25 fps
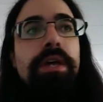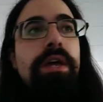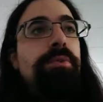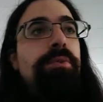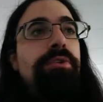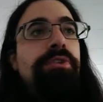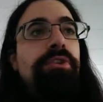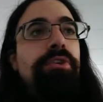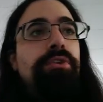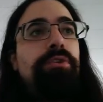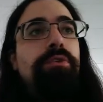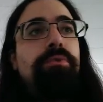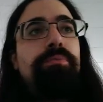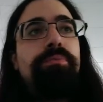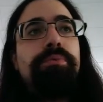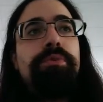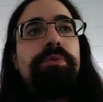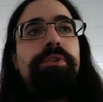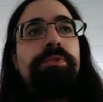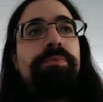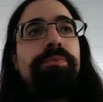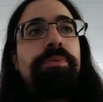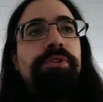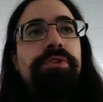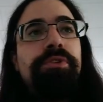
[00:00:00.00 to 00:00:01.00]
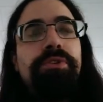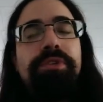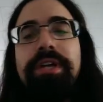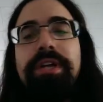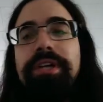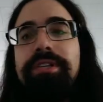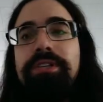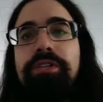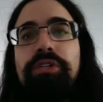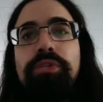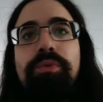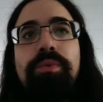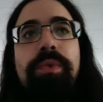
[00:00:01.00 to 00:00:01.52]
but the glute bridge, much
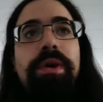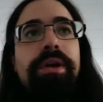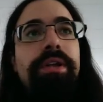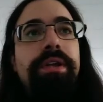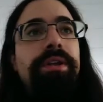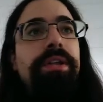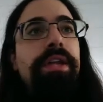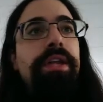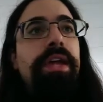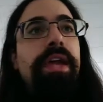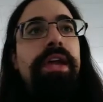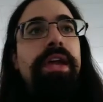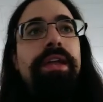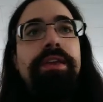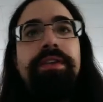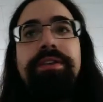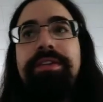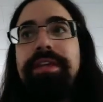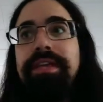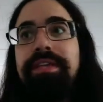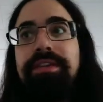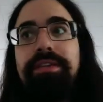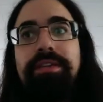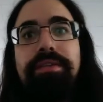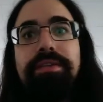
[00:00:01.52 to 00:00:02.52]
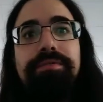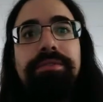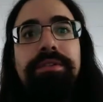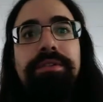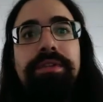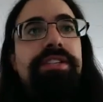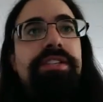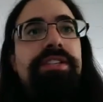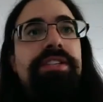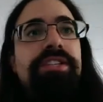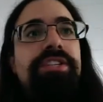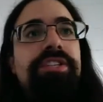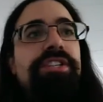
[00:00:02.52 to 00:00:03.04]
like the squat and deadlift,
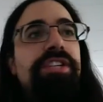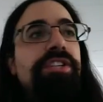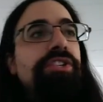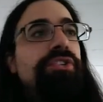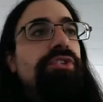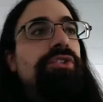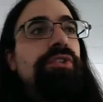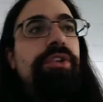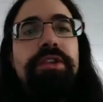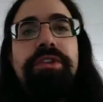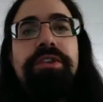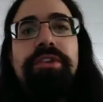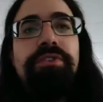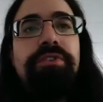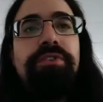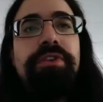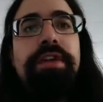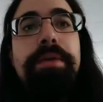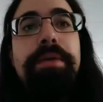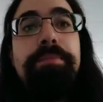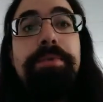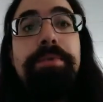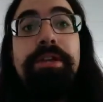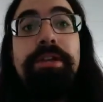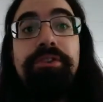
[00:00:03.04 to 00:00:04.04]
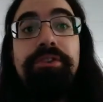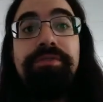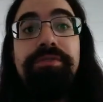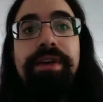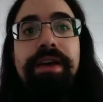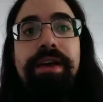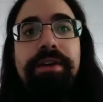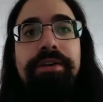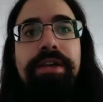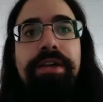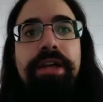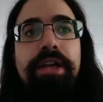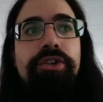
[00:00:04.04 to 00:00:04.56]
is essentially another hip hinge
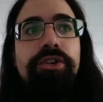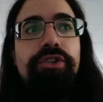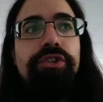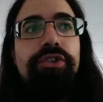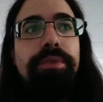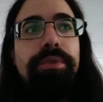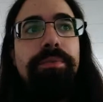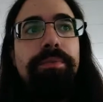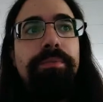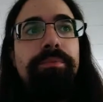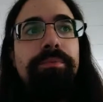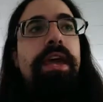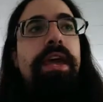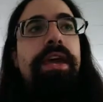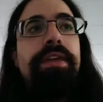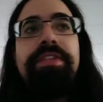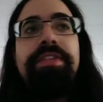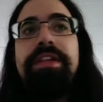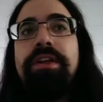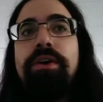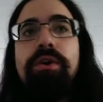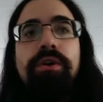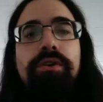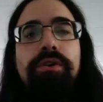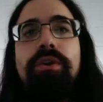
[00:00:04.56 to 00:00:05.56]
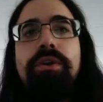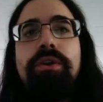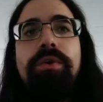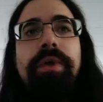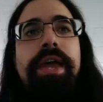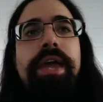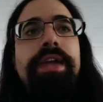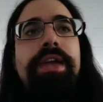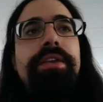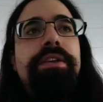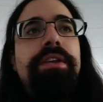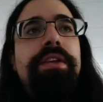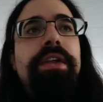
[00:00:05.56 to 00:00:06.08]
variation, and they all go
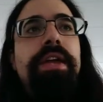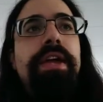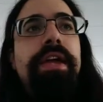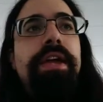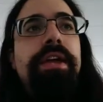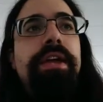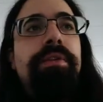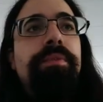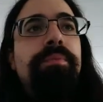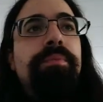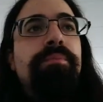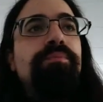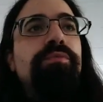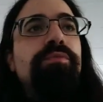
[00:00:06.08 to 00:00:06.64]
hand in hand.